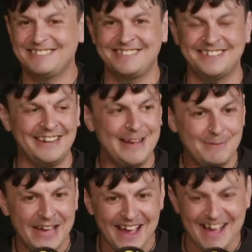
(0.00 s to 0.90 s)
Oh, damn
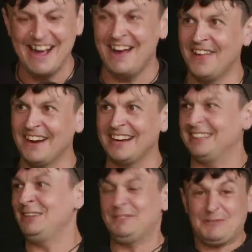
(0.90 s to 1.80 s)
it! And they're like,
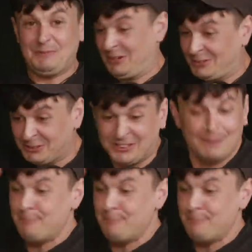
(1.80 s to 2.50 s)
oh shit,